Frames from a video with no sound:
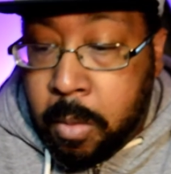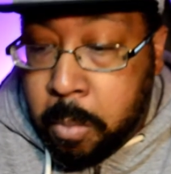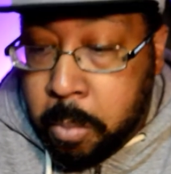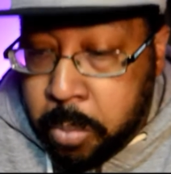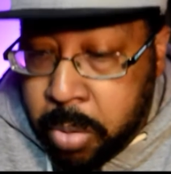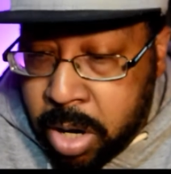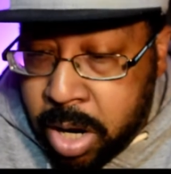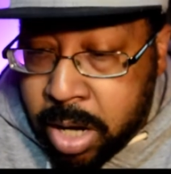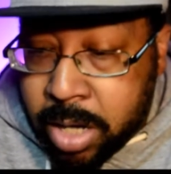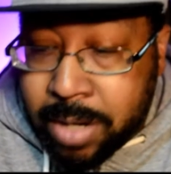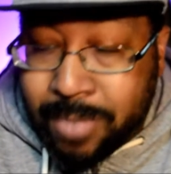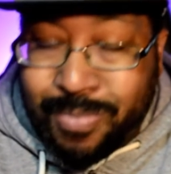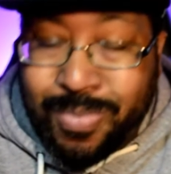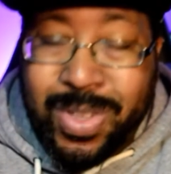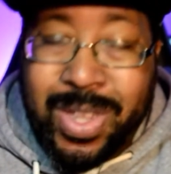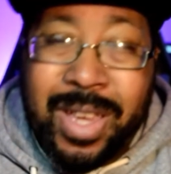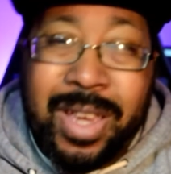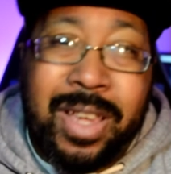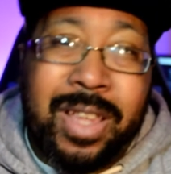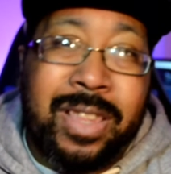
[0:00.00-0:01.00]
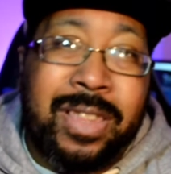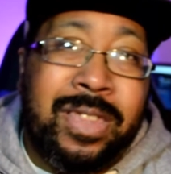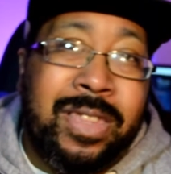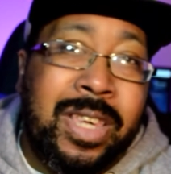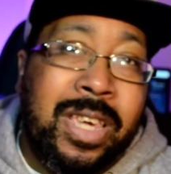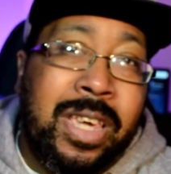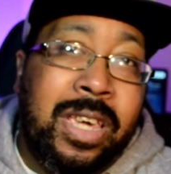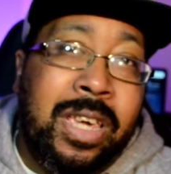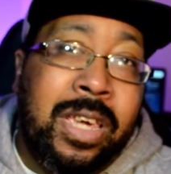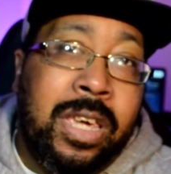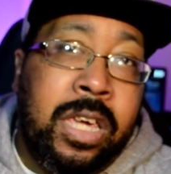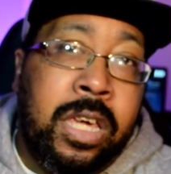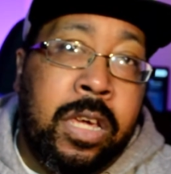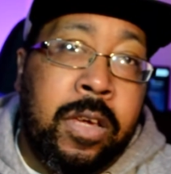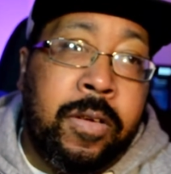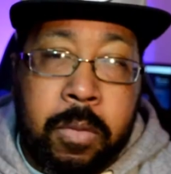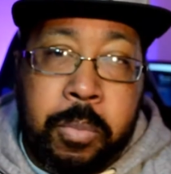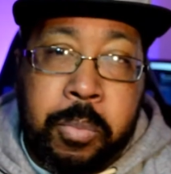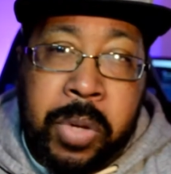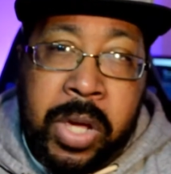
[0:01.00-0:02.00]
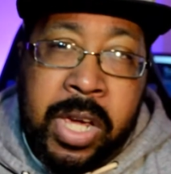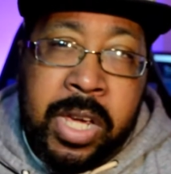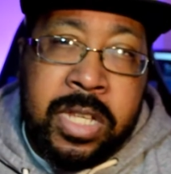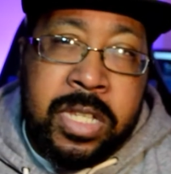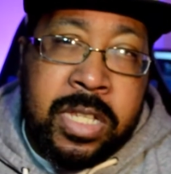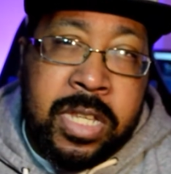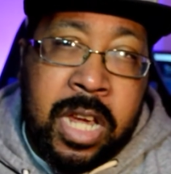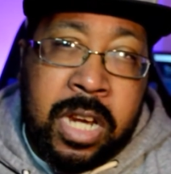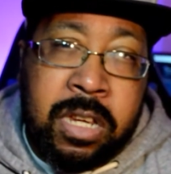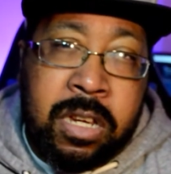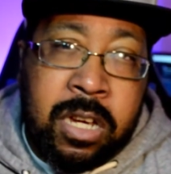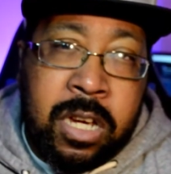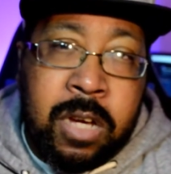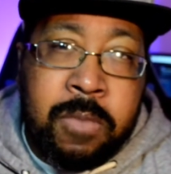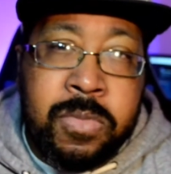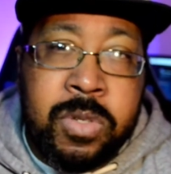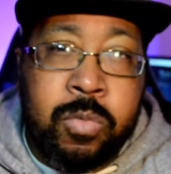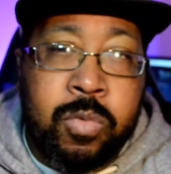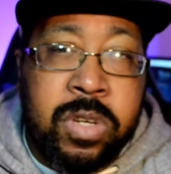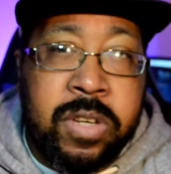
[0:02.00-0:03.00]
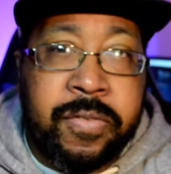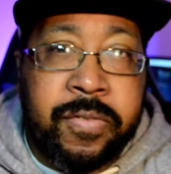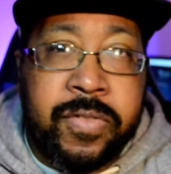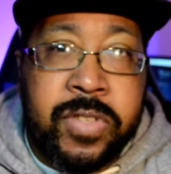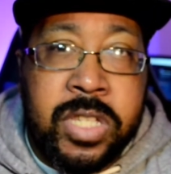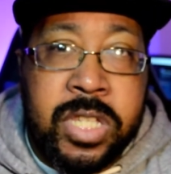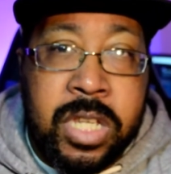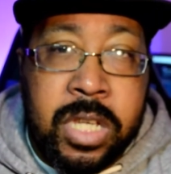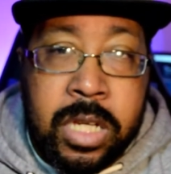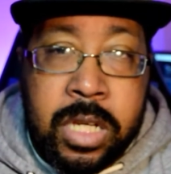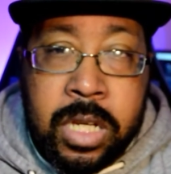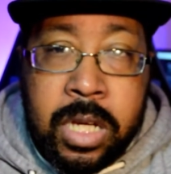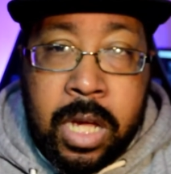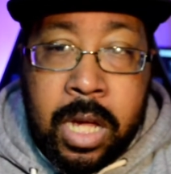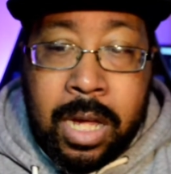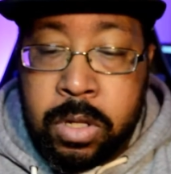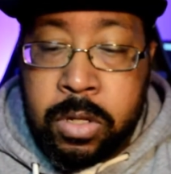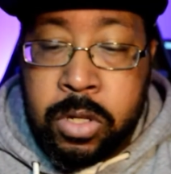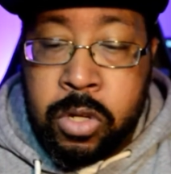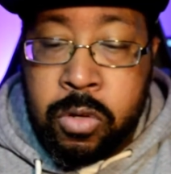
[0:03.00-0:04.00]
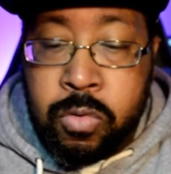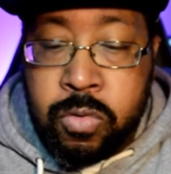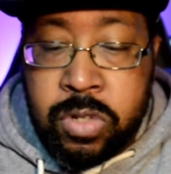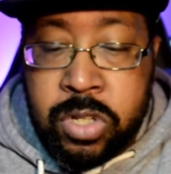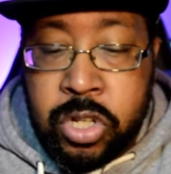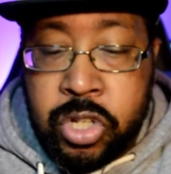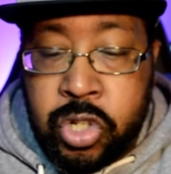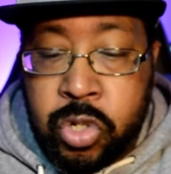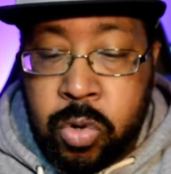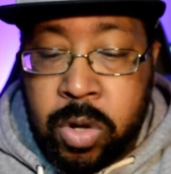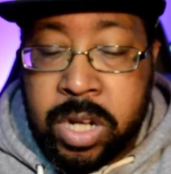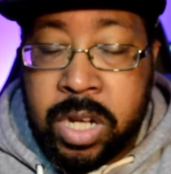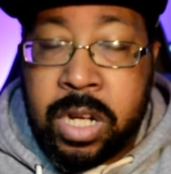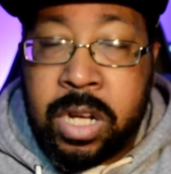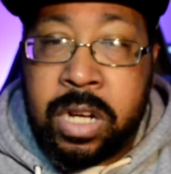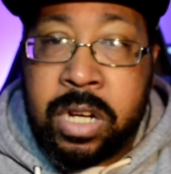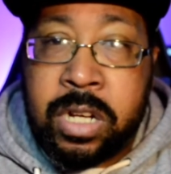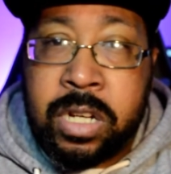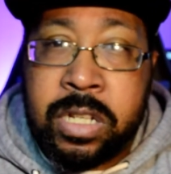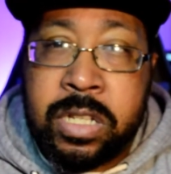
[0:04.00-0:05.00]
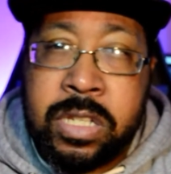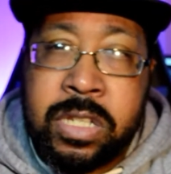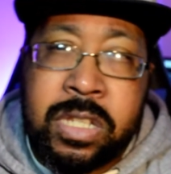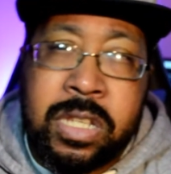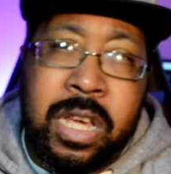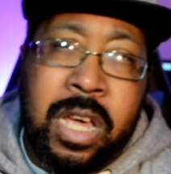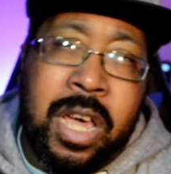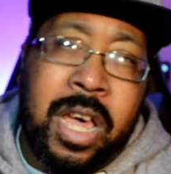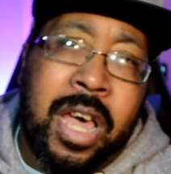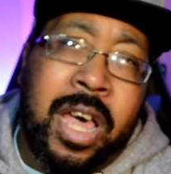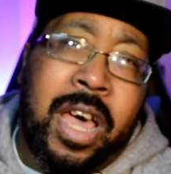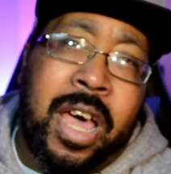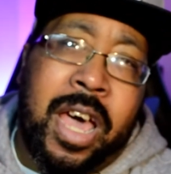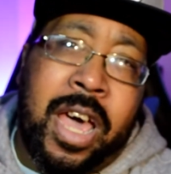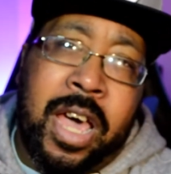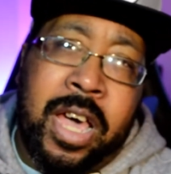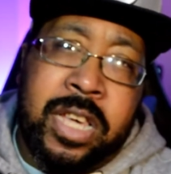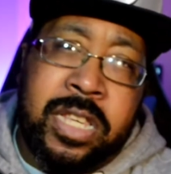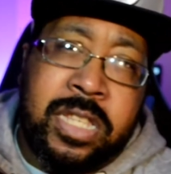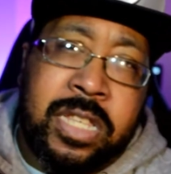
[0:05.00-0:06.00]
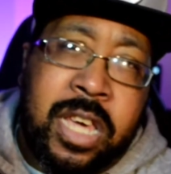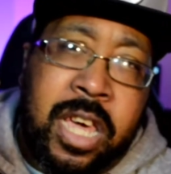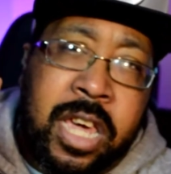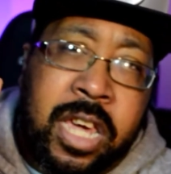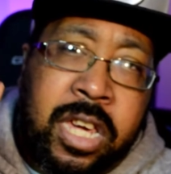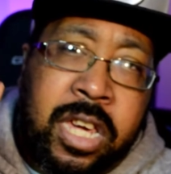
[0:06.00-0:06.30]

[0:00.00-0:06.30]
But the piece that it comes with to use the Joy-Cons as a